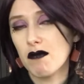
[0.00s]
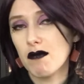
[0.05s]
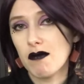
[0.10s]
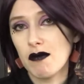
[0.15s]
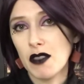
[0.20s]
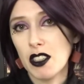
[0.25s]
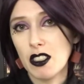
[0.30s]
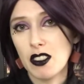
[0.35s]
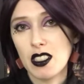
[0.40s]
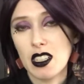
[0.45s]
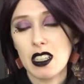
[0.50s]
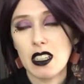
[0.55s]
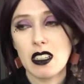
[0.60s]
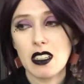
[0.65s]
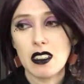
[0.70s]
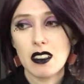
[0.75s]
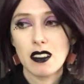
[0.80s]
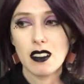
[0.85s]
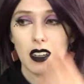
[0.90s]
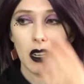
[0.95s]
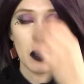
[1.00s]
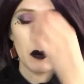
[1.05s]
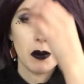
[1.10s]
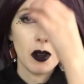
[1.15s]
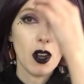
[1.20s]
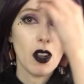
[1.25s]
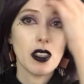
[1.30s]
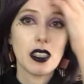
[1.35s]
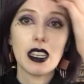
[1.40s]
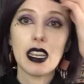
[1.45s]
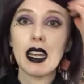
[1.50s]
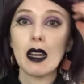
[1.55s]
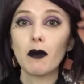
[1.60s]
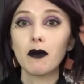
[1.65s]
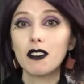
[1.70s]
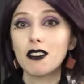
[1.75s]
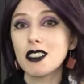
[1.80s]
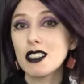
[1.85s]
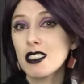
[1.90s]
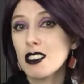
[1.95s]
There's a
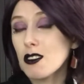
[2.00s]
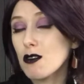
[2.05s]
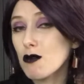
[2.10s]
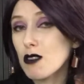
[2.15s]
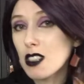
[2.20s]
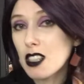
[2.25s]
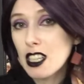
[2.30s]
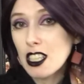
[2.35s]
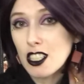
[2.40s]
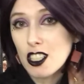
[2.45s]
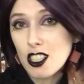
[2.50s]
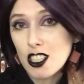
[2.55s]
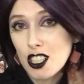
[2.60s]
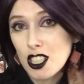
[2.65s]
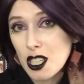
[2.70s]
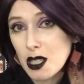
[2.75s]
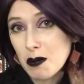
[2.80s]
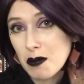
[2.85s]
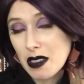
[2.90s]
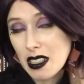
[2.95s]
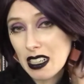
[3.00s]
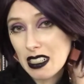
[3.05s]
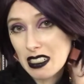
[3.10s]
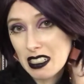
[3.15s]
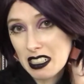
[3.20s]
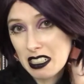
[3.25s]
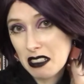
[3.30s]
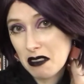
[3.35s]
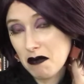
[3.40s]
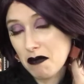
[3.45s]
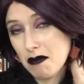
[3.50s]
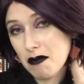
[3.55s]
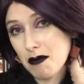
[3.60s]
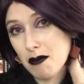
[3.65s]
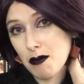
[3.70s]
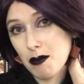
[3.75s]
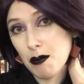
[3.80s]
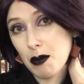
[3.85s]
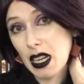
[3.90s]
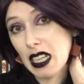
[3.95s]
polyamorous relationship that's
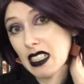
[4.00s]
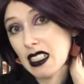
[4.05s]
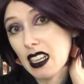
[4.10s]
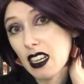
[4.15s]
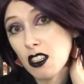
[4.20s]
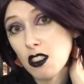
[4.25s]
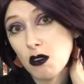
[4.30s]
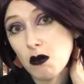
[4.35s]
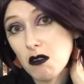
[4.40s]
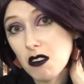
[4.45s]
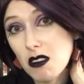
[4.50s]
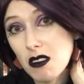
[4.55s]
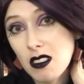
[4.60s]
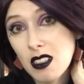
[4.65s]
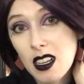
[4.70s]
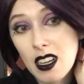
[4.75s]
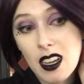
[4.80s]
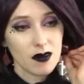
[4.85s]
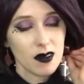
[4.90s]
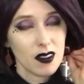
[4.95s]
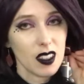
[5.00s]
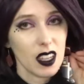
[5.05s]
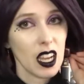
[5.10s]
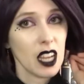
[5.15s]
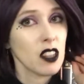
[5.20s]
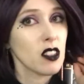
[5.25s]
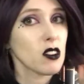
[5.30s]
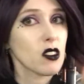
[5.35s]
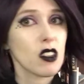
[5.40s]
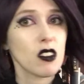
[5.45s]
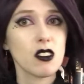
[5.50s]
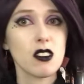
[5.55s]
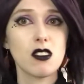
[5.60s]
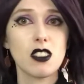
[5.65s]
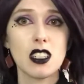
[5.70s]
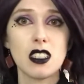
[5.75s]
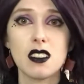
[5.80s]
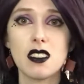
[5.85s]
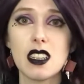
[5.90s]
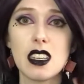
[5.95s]
bisexual. And there's also just